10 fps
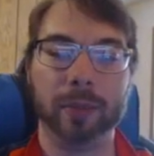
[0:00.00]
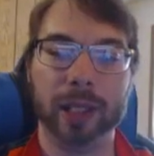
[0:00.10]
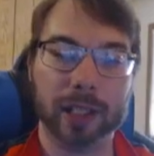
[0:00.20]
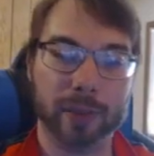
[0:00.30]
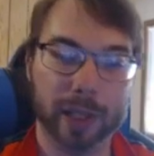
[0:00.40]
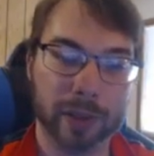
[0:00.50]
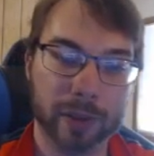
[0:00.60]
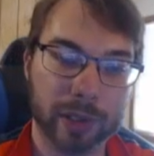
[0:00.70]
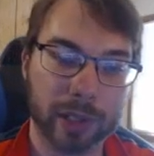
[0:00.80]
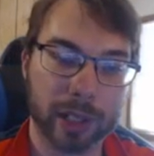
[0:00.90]
because we
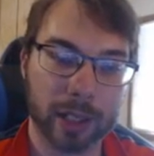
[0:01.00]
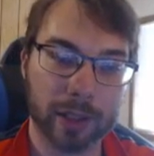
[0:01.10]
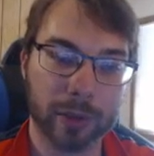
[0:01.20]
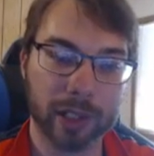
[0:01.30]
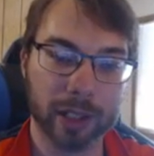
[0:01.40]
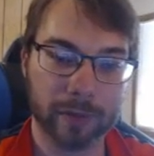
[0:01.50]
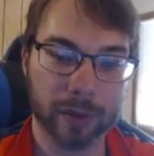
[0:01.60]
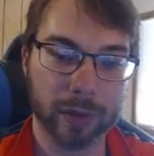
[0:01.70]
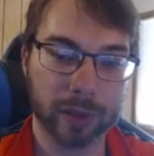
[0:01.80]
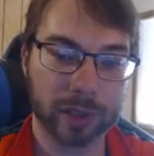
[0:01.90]
used it to
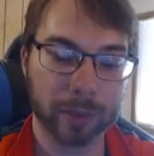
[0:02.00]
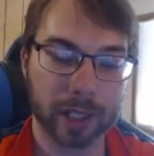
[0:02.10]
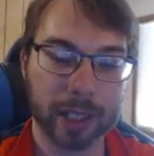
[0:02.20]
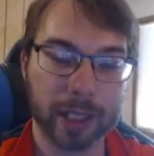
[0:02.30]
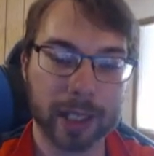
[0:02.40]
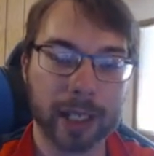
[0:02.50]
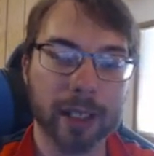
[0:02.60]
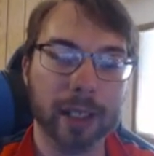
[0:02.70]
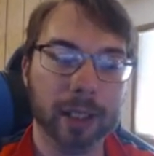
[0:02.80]
fuse or something like that.